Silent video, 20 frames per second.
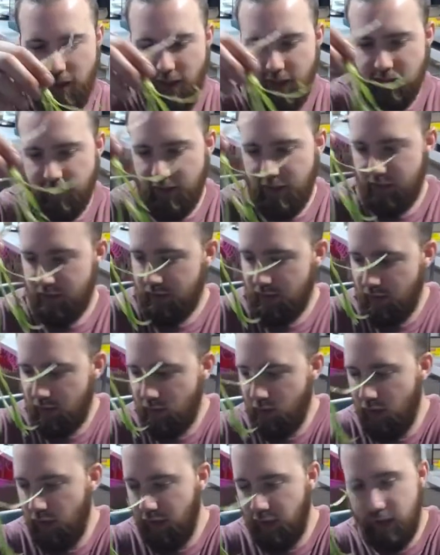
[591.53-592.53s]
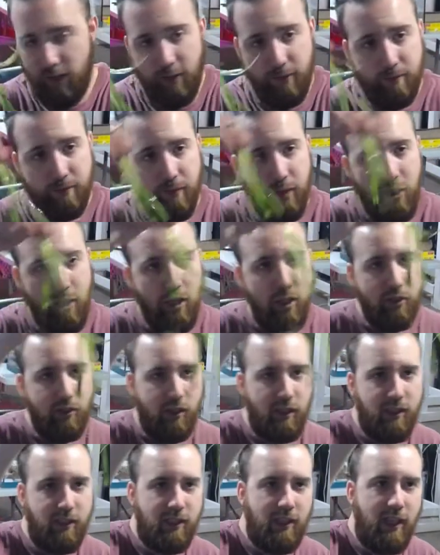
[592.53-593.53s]
this thing right here so
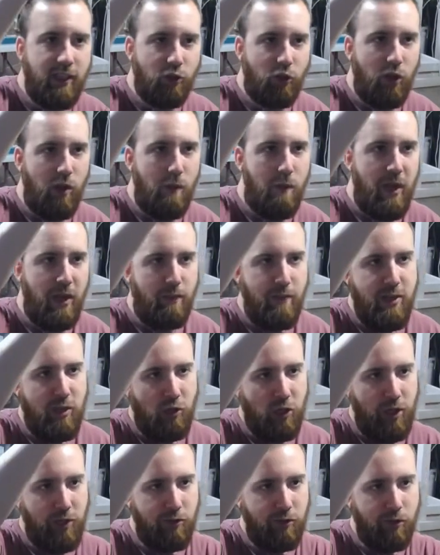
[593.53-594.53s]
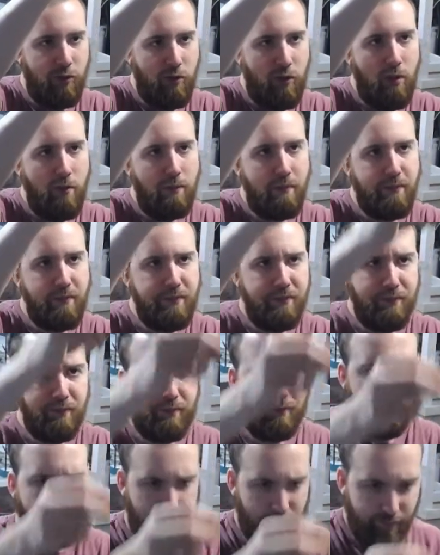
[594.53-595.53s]
this is actually a pygmy chain sword
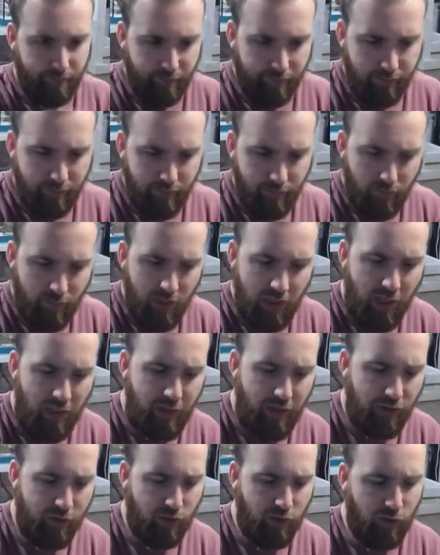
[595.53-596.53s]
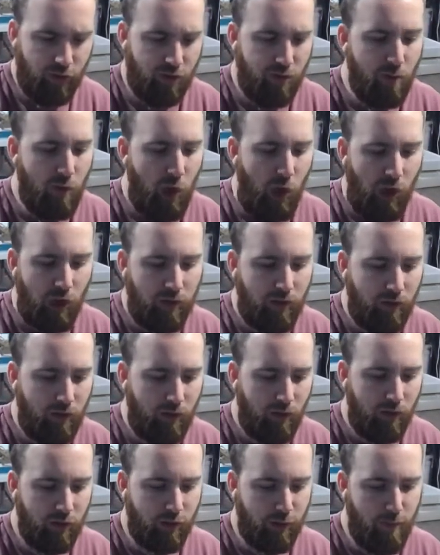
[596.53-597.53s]
these are small,
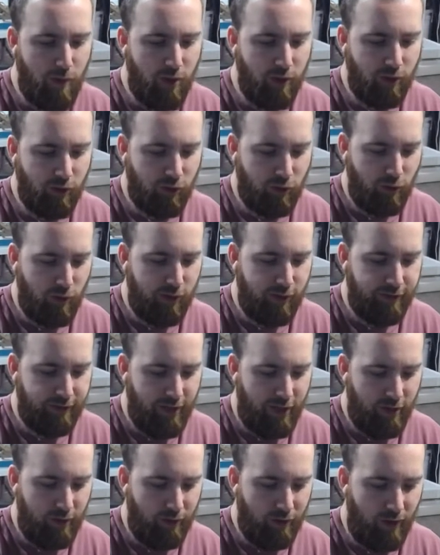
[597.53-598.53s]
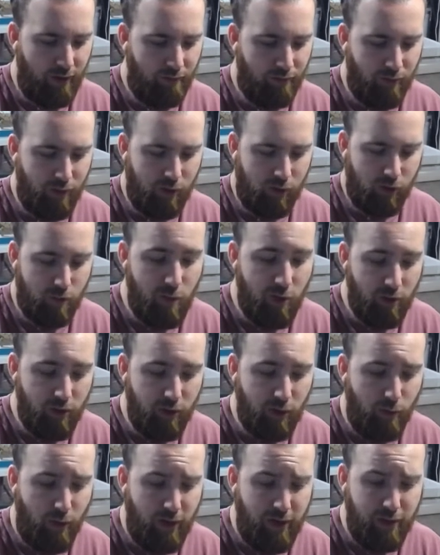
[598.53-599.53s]
smaller swords that are great for smaller
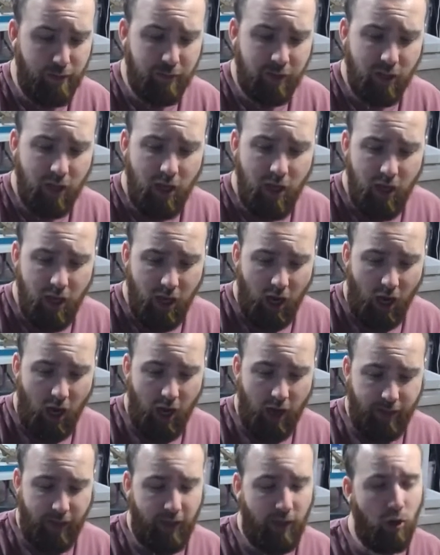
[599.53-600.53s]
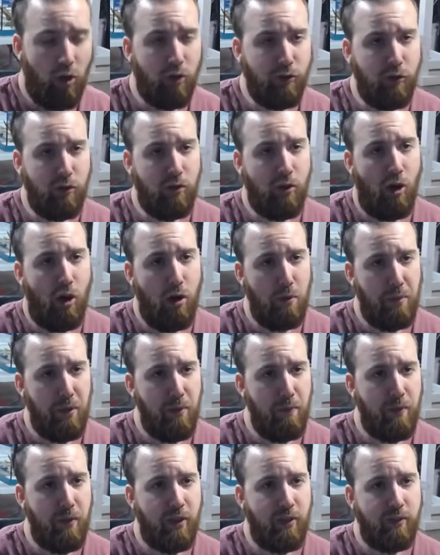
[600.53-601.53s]
aquariums. Uh, they could also carpet
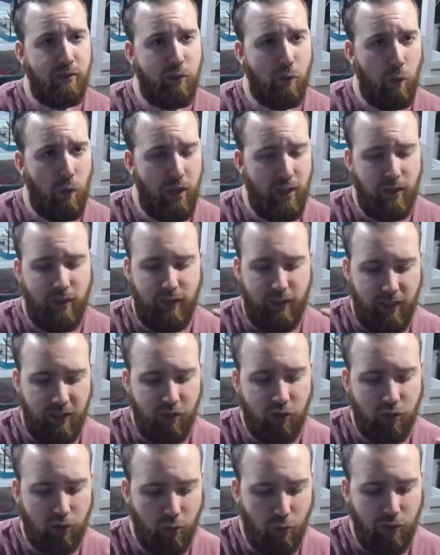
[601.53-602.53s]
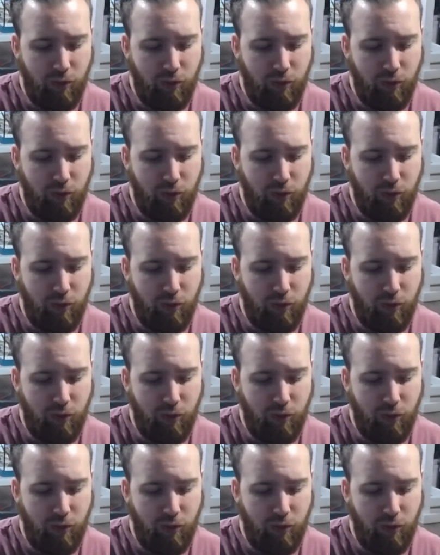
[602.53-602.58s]
because the way these swords